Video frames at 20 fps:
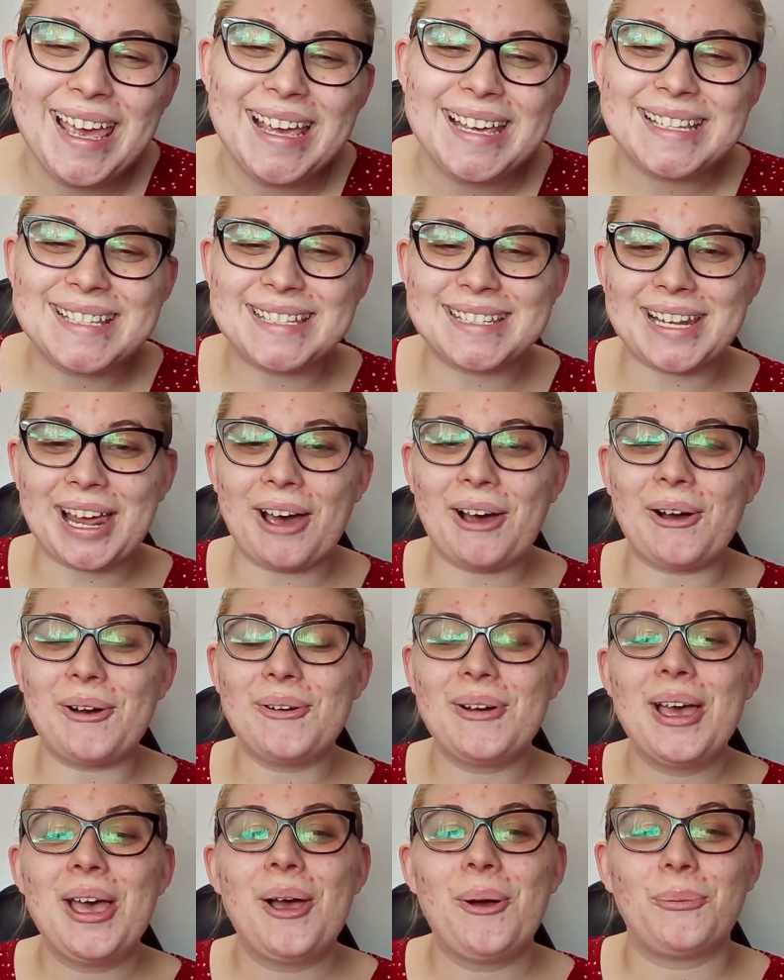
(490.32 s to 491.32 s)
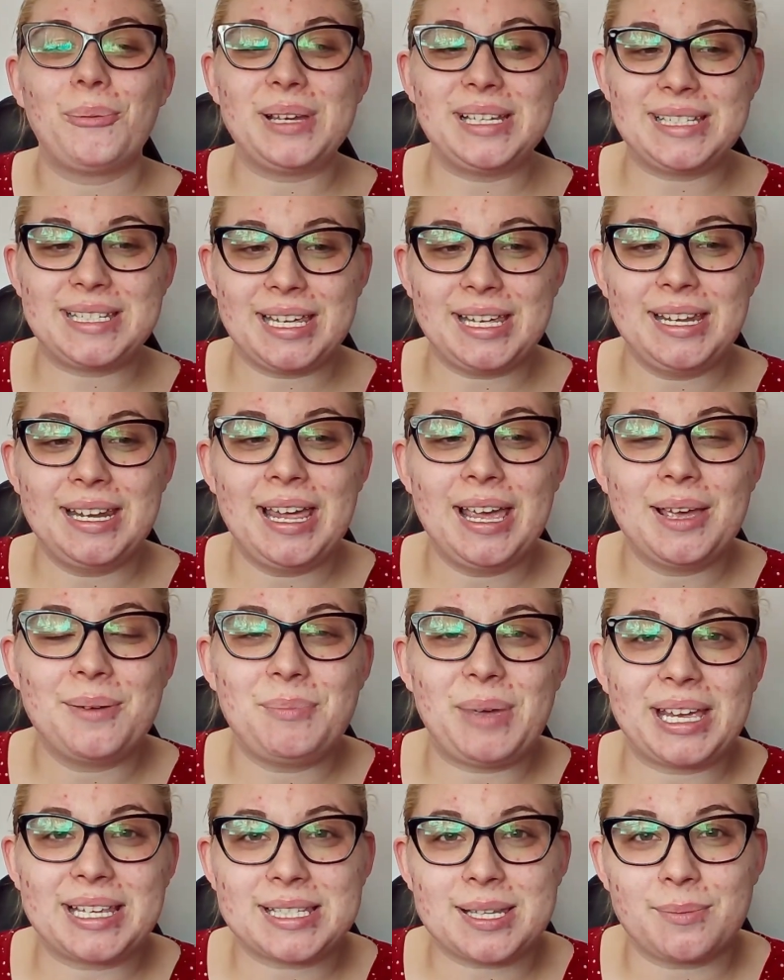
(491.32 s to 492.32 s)
So we did
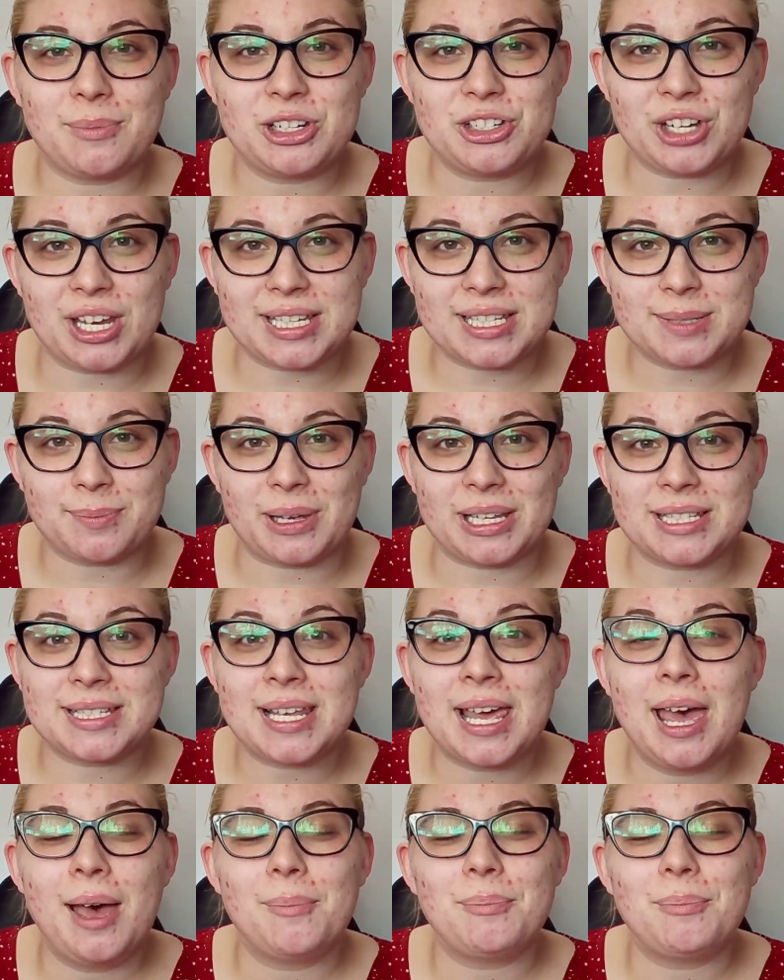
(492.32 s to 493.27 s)
make some adjustments,